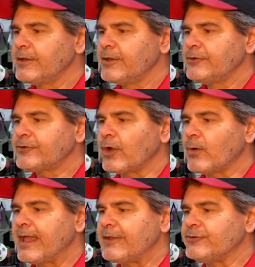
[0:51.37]
So
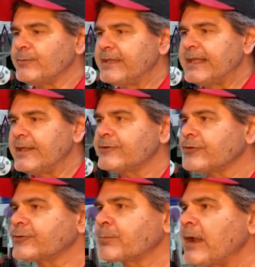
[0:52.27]
as you begin to
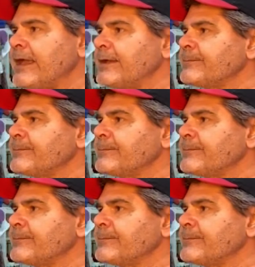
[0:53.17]
spray